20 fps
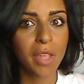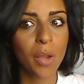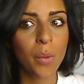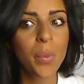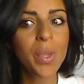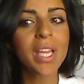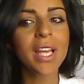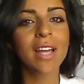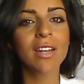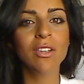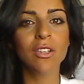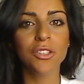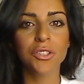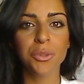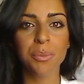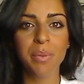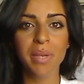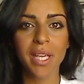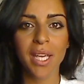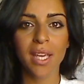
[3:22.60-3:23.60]
We can
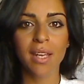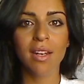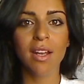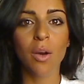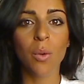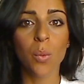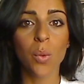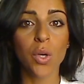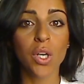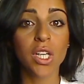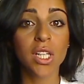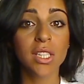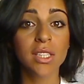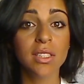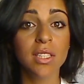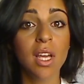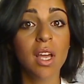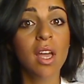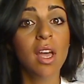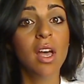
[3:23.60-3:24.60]
also begin a
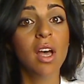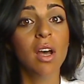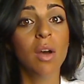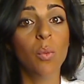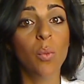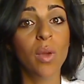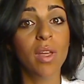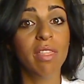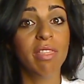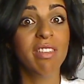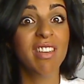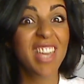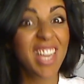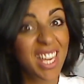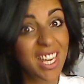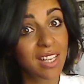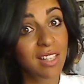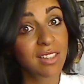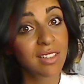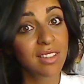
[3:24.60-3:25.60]
word with
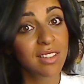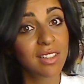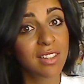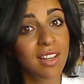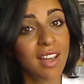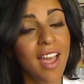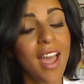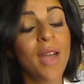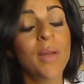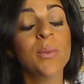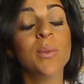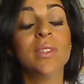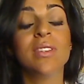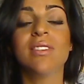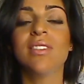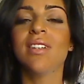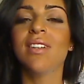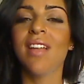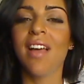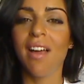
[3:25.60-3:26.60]
e and we
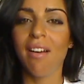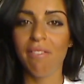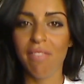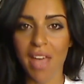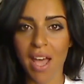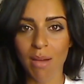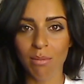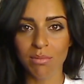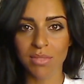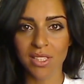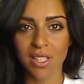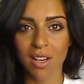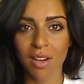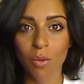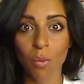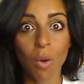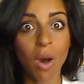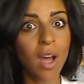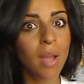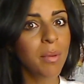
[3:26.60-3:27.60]
still have the Hamza.
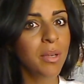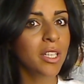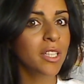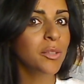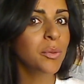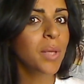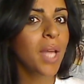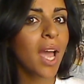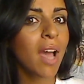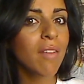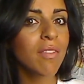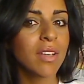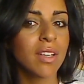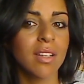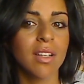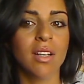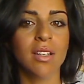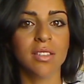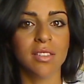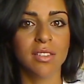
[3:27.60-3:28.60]
Why? Because we have the
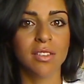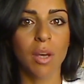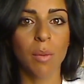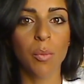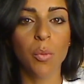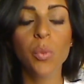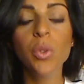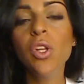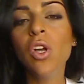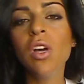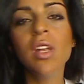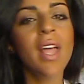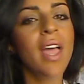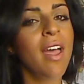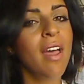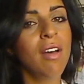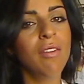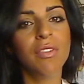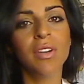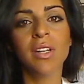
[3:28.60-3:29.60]
glottal stop. We don't
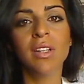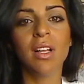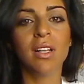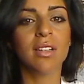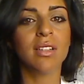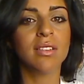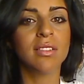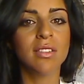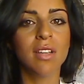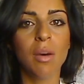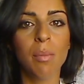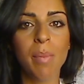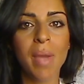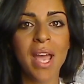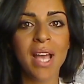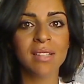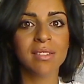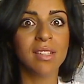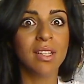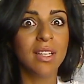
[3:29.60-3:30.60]
have a glottal stop
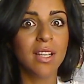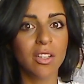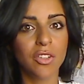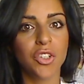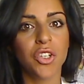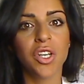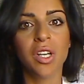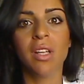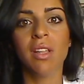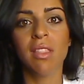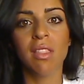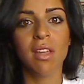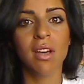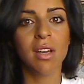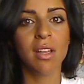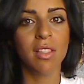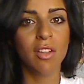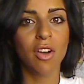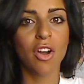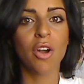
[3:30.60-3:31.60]
as a letter in
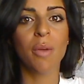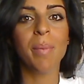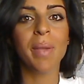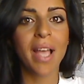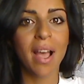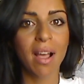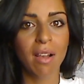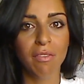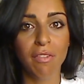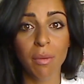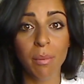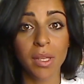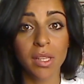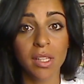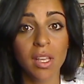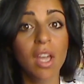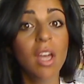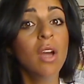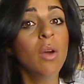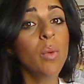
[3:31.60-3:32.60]
the Arabic alphabet.
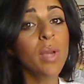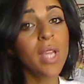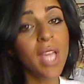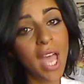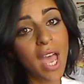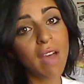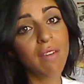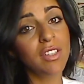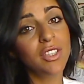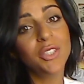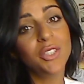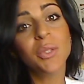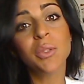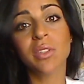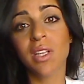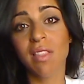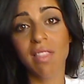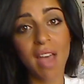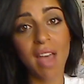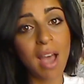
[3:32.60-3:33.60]
We have it
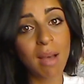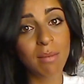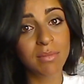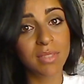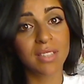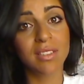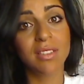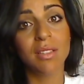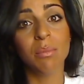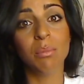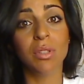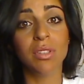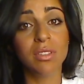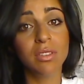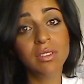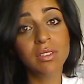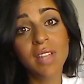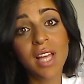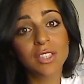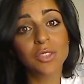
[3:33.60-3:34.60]
using the Hamza symbols.
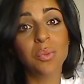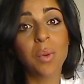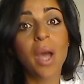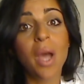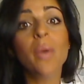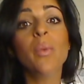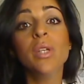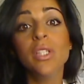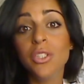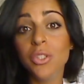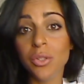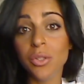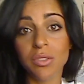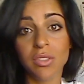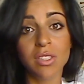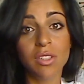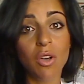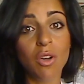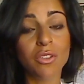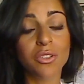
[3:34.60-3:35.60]
That's why we use
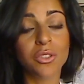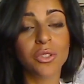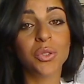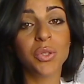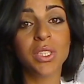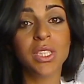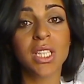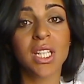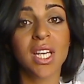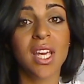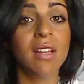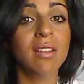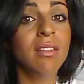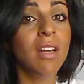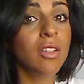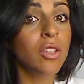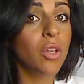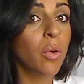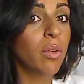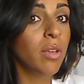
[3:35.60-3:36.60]
it also to indicate
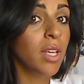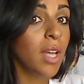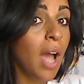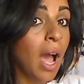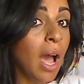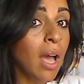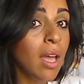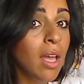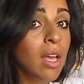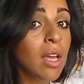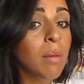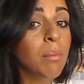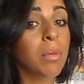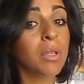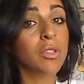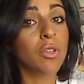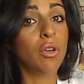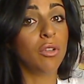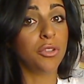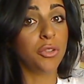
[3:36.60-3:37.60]
not only a,
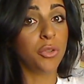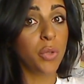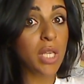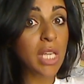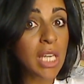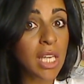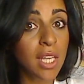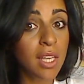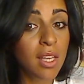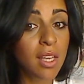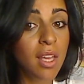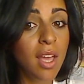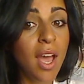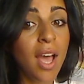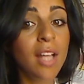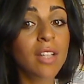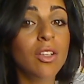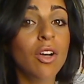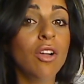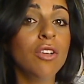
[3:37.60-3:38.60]
but also e
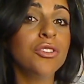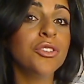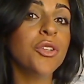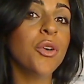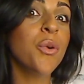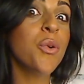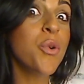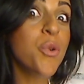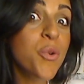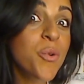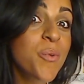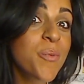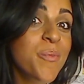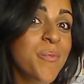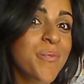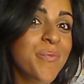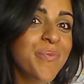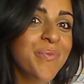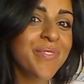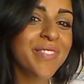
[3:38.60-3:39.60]
and also u.
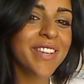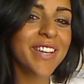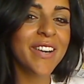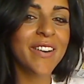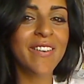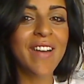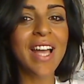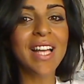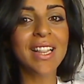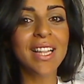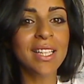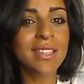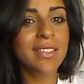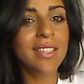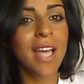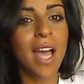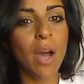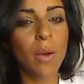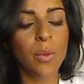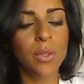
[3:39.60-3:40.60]
Alright, let's
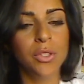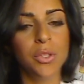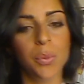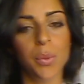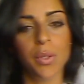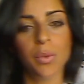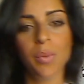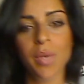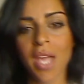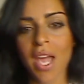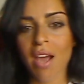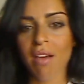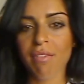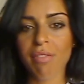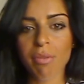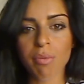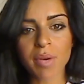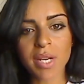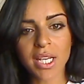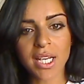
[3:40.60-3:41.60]
see how we do it. We have
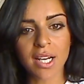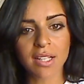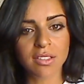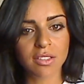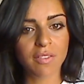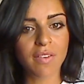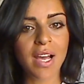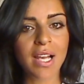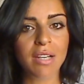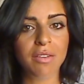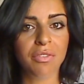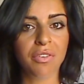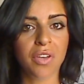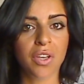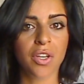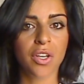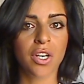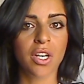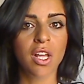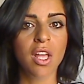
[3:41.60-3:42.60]
three kinds of alif
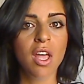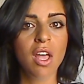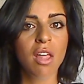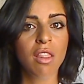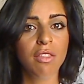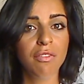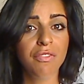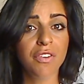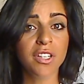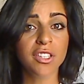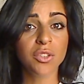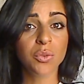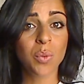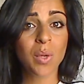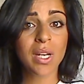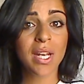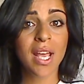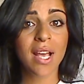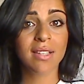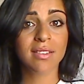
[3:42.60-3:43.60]
here. The first
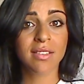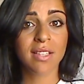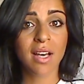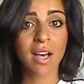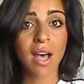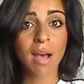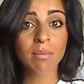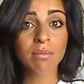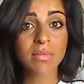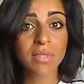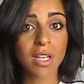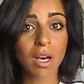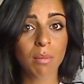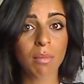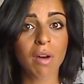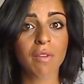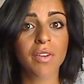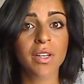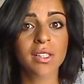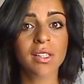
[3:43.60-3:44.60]
one has the Hamza
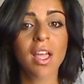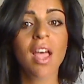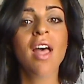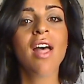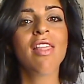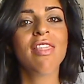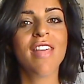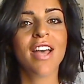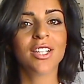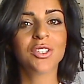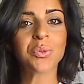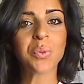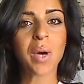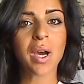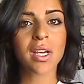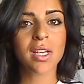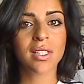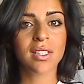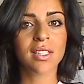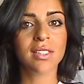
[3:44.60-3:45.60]
above it. That's why
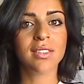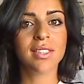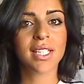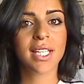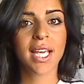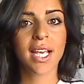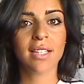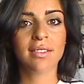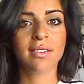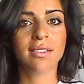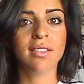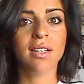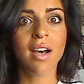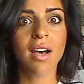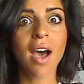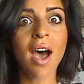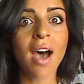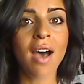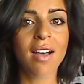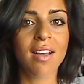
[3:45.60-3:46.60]
it indicates the
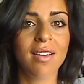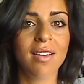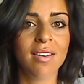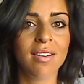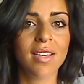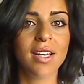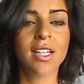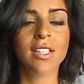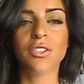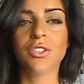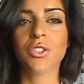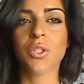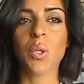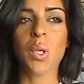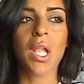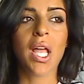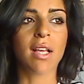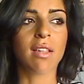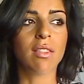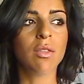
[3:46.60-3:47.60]
a. So
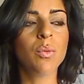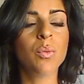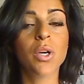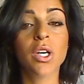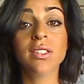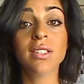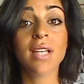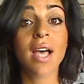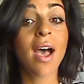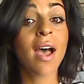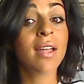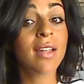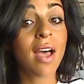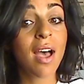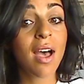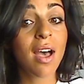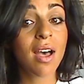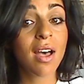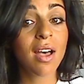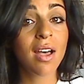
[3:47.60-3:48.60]
like the word
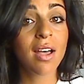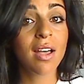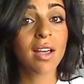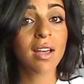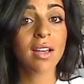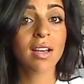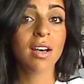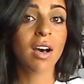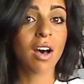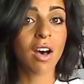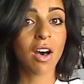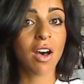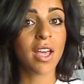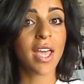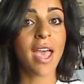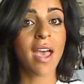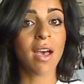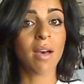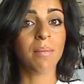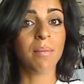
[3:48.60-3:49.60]
ana, I
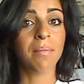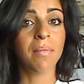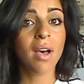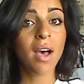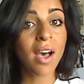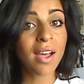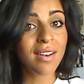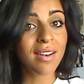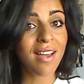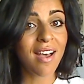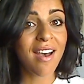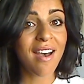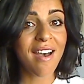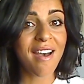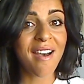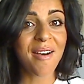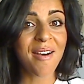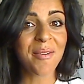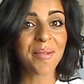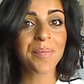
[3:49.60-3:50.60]
am,
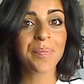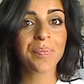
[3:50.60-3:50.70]
ana.